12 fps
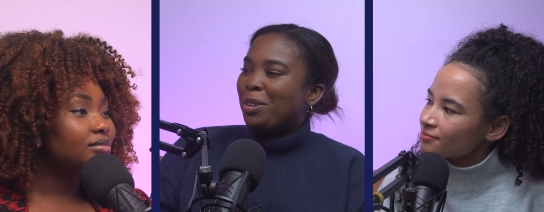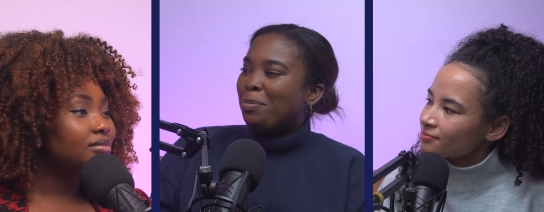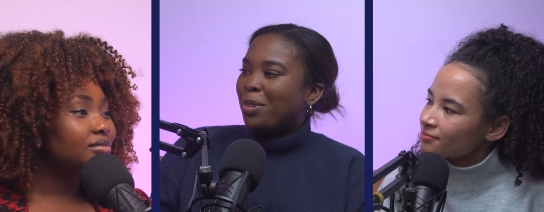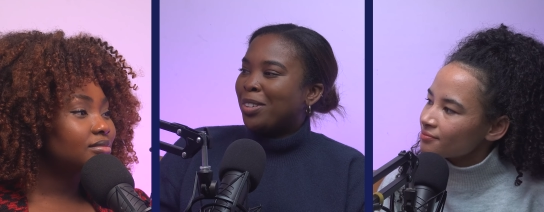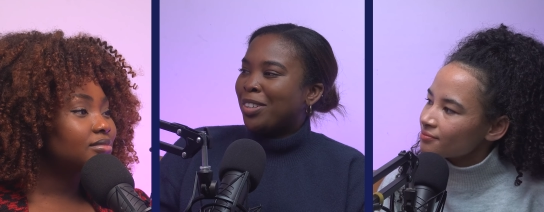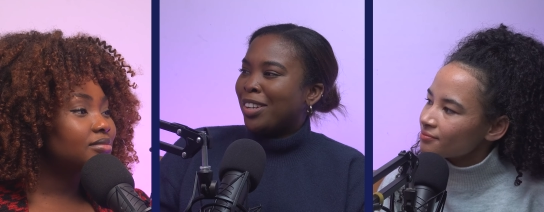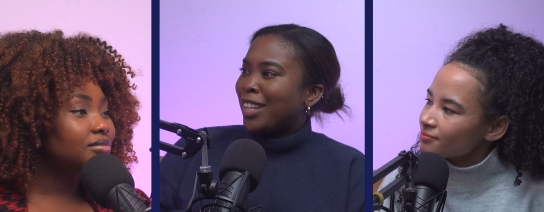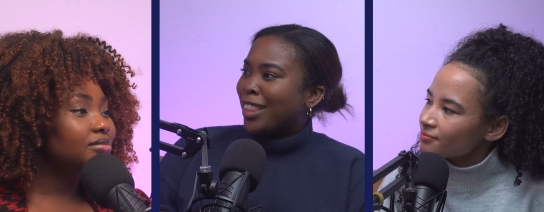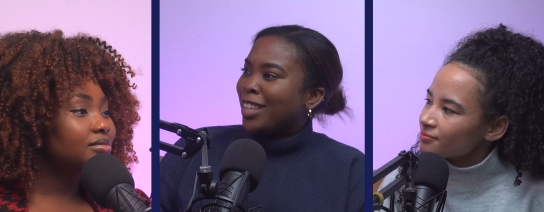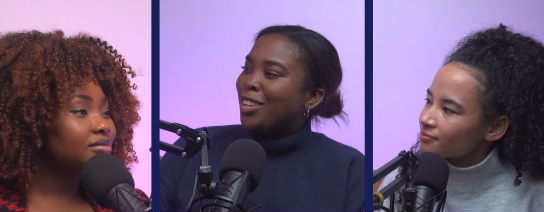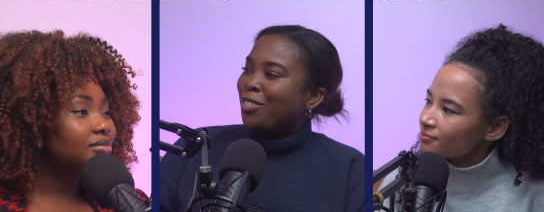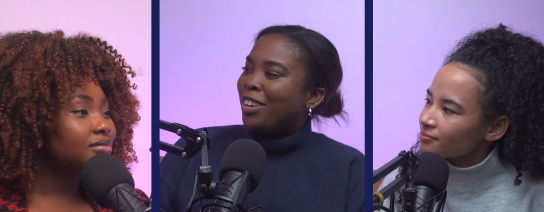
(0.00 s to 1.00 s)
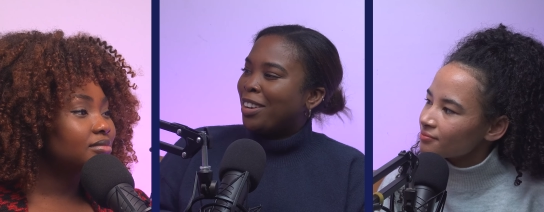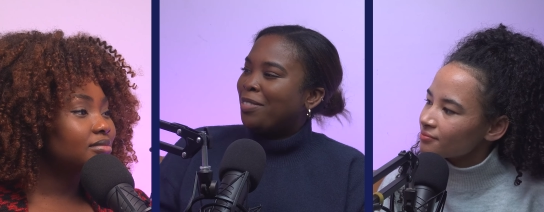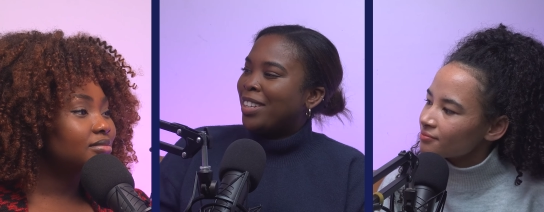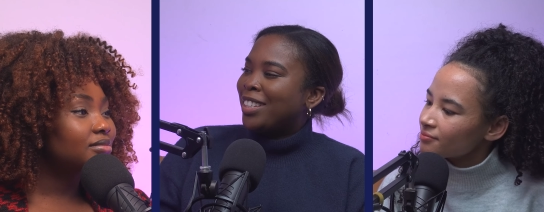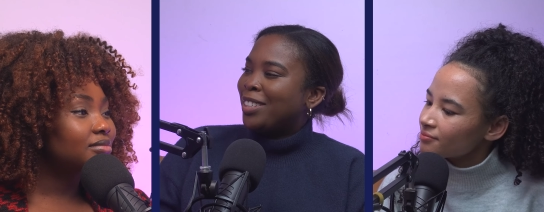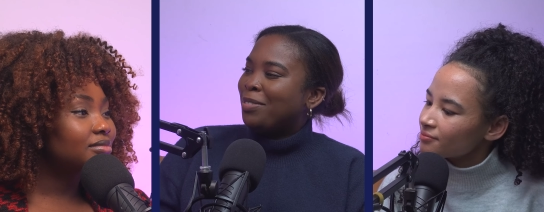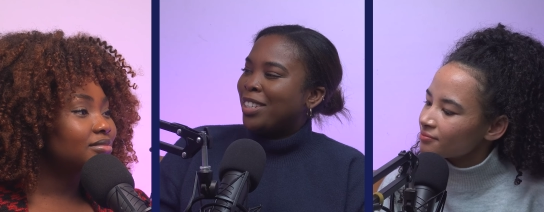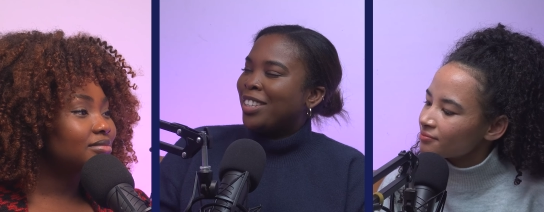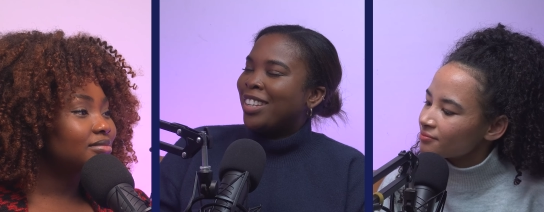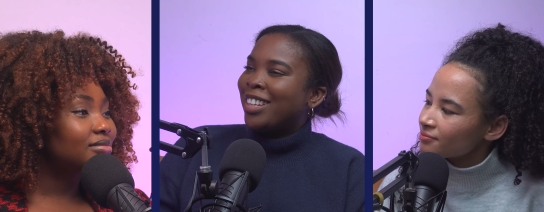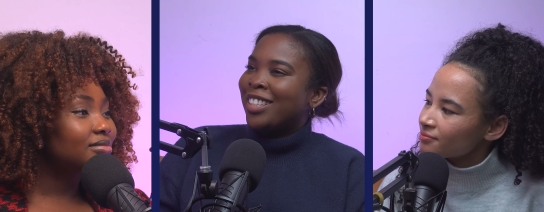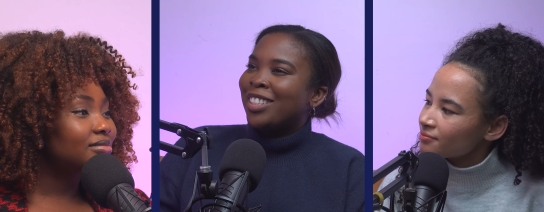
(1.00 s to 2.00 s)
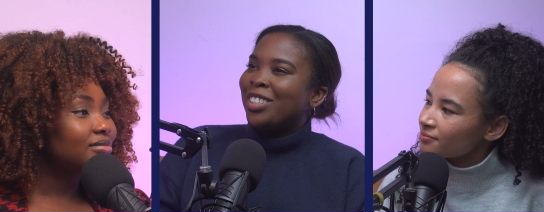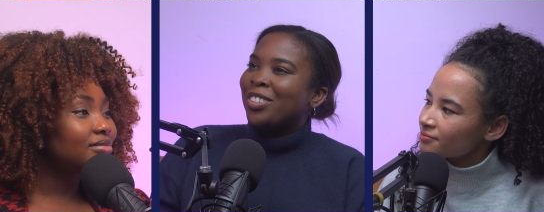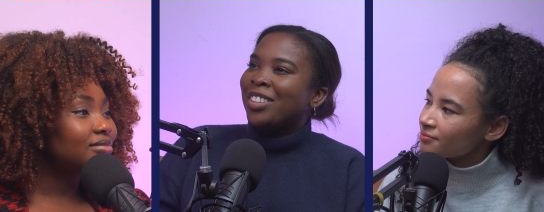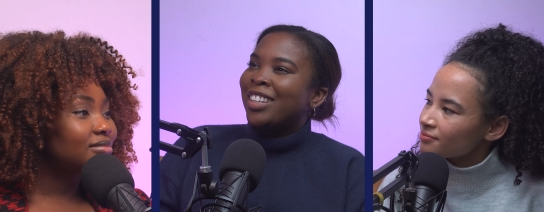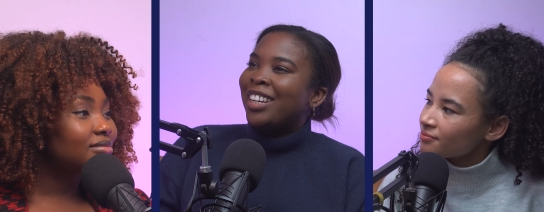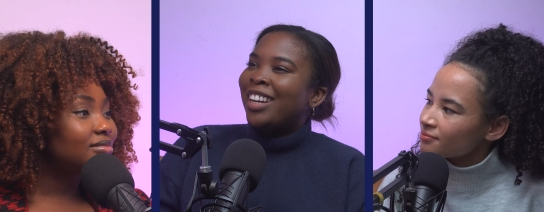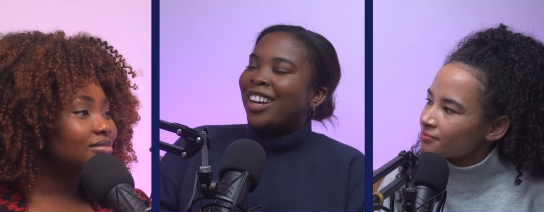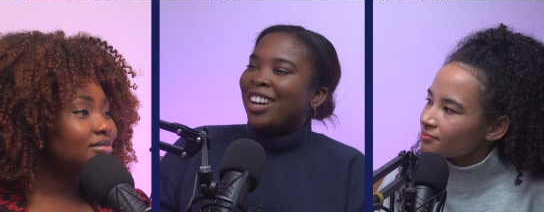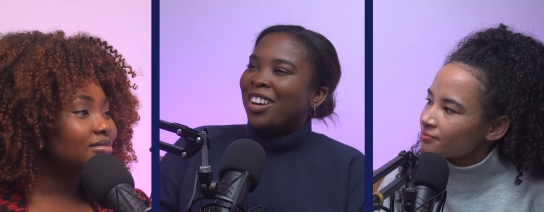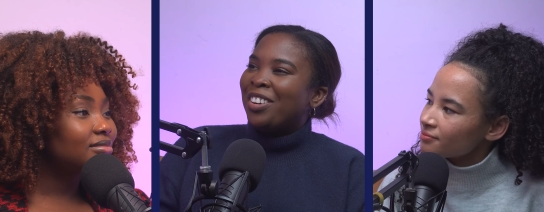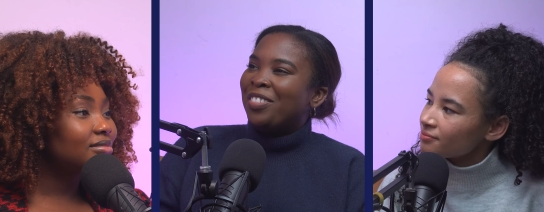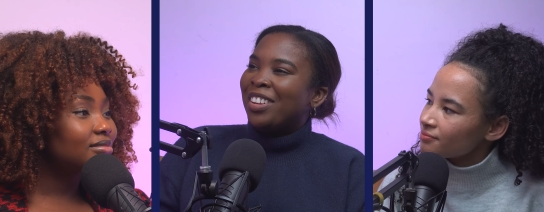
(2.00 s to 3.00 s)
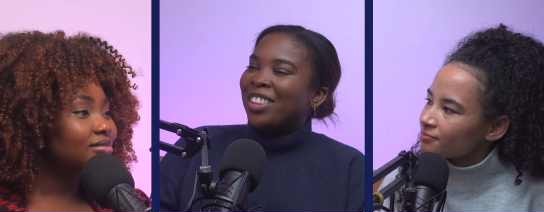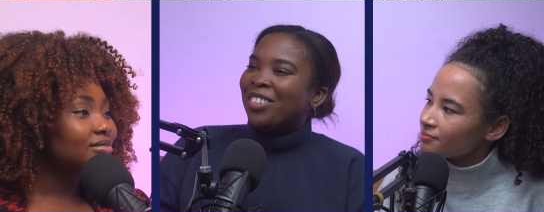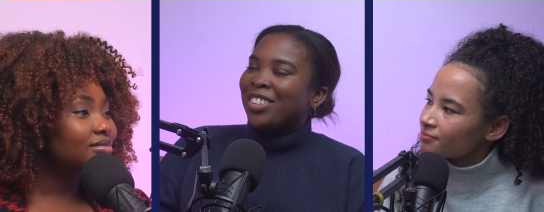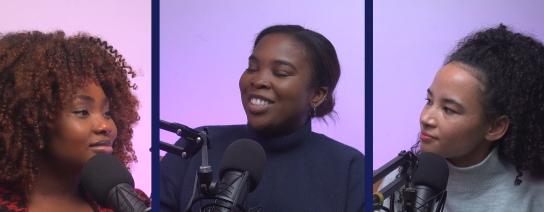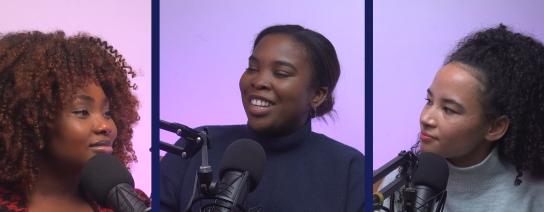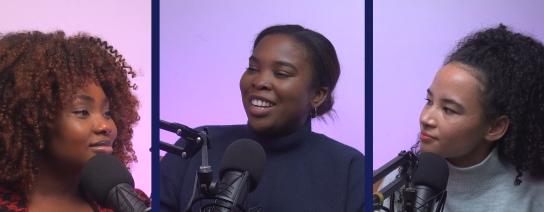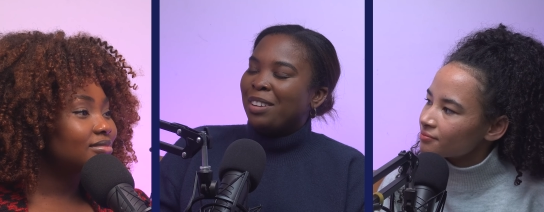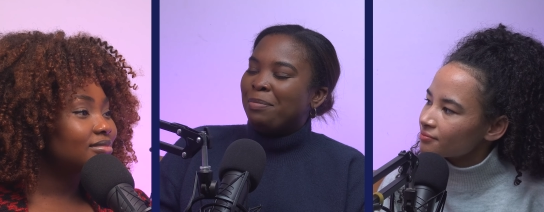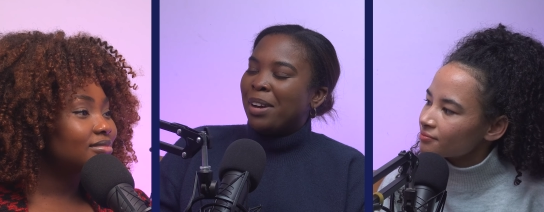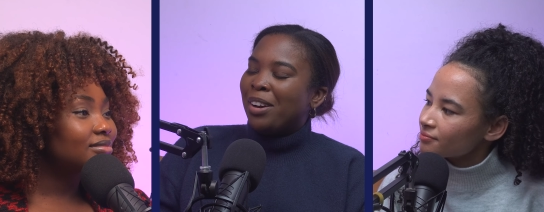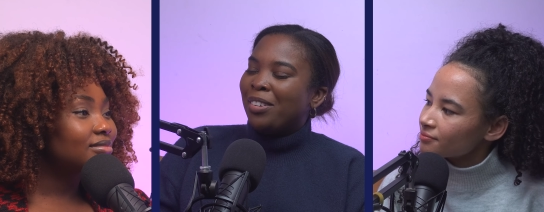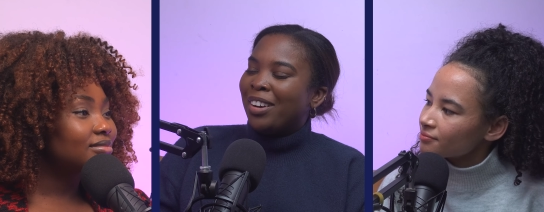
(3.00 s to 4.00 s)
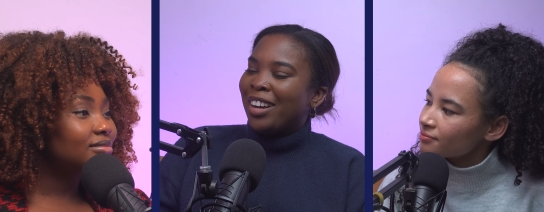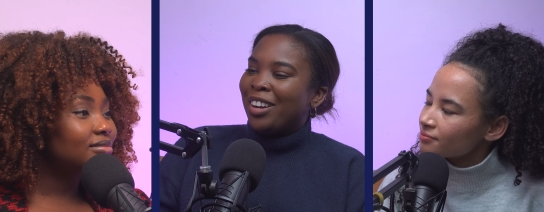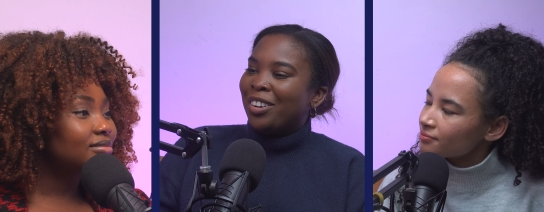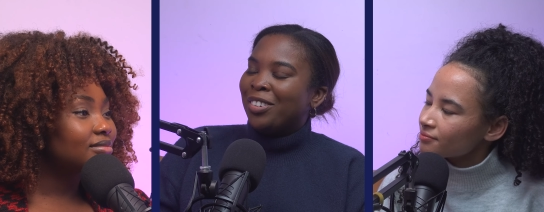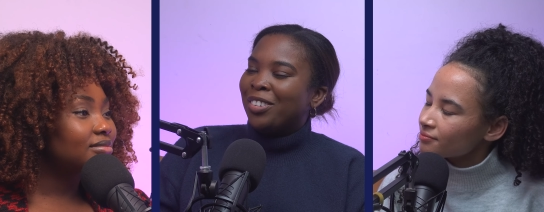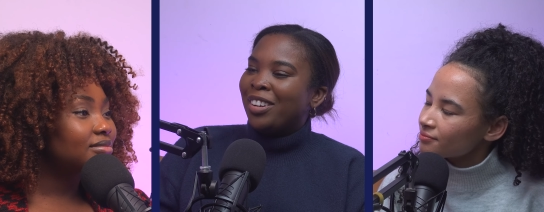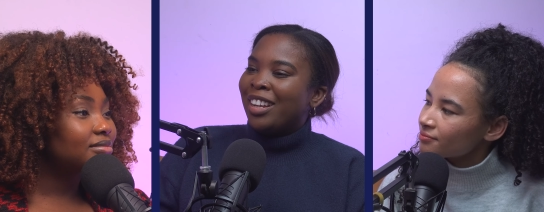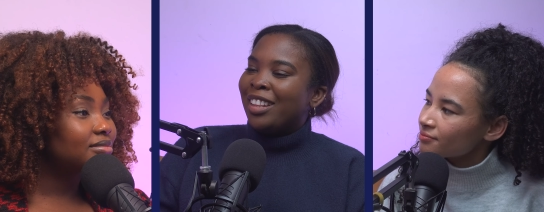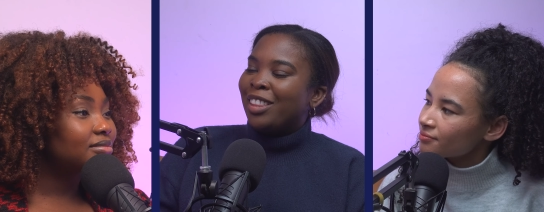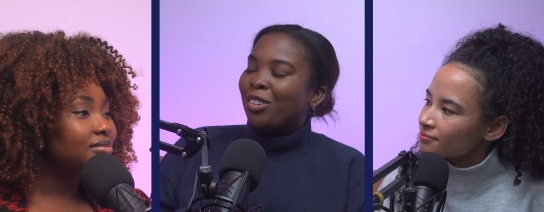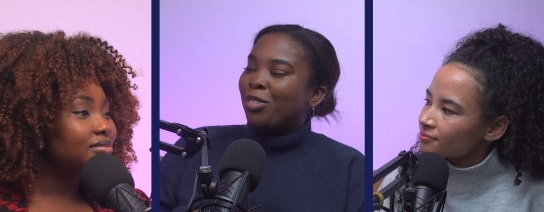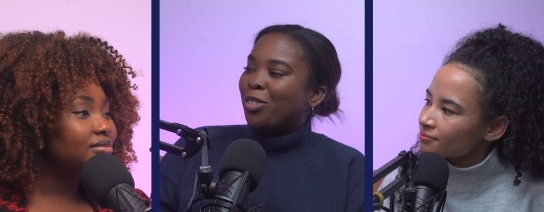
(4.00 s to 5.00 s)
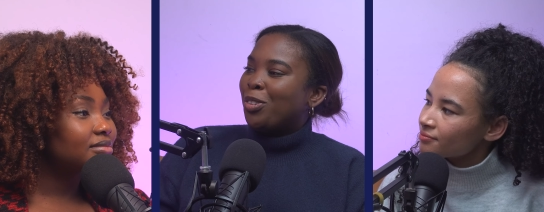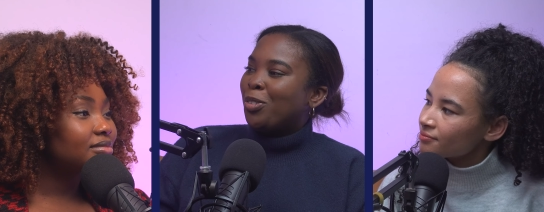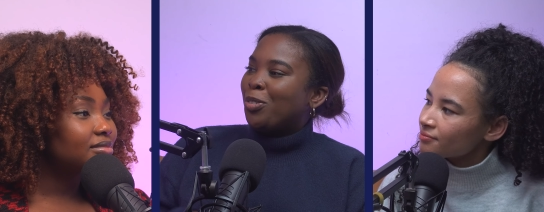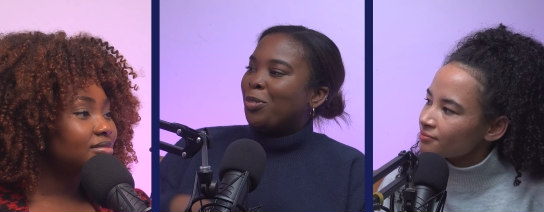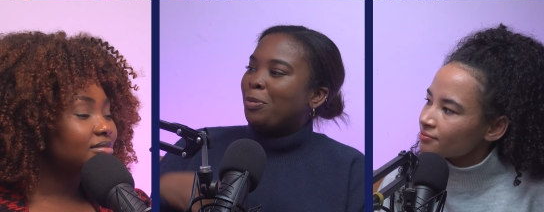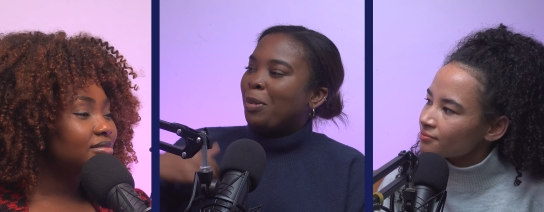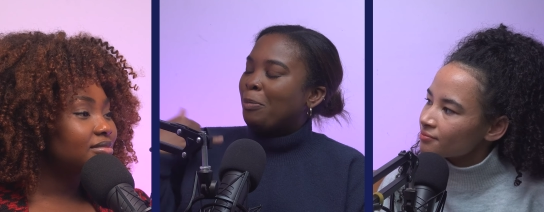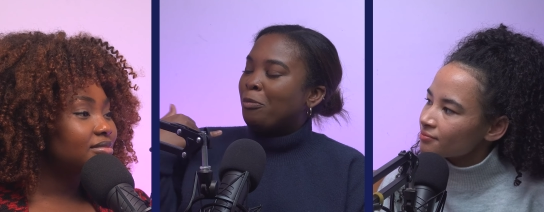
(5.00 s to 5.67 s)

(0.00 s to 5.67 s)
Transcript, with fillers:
Speaker 1: to a podcast. I think you recommended me to listen to it, um, and they were saying about how they'll call